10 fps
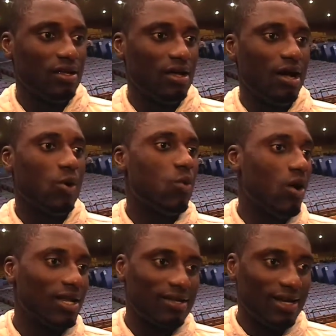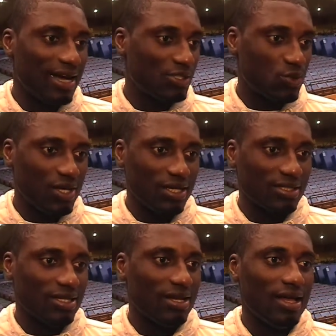Uh, we won it the last three
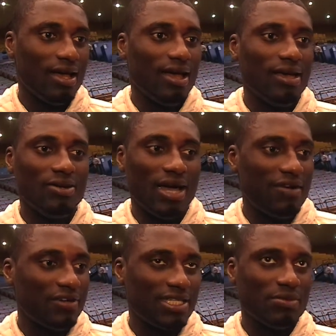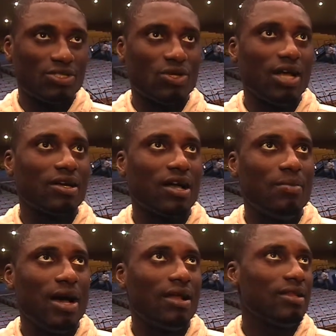years, and uh, you know every team is trying to
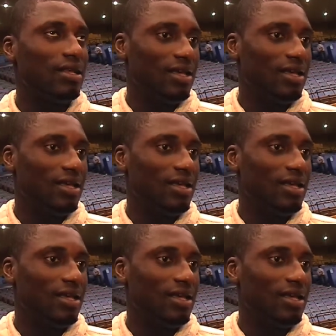come out